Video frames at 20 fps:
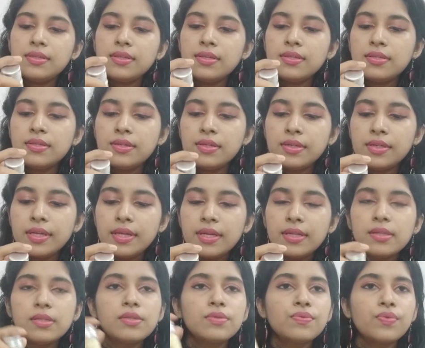this
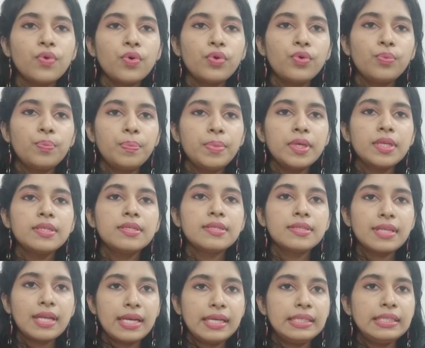retails for rupees
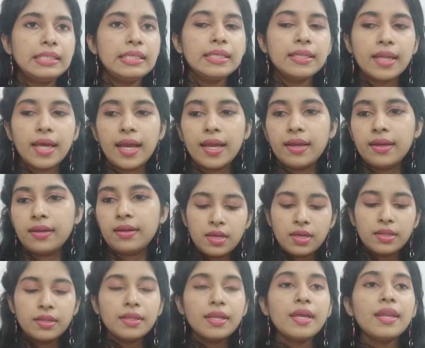99.
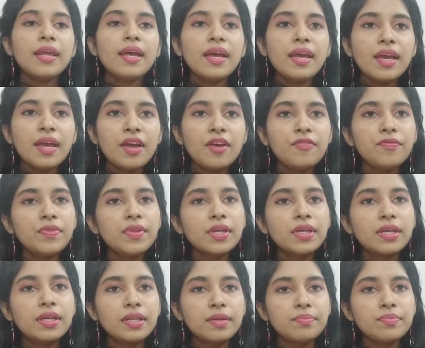Then I have
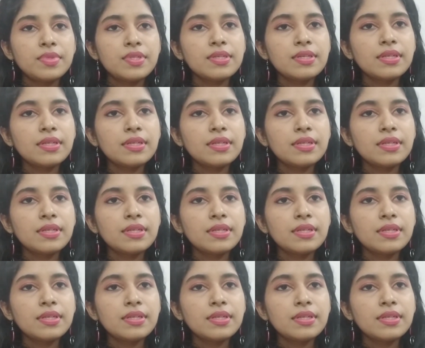the crimson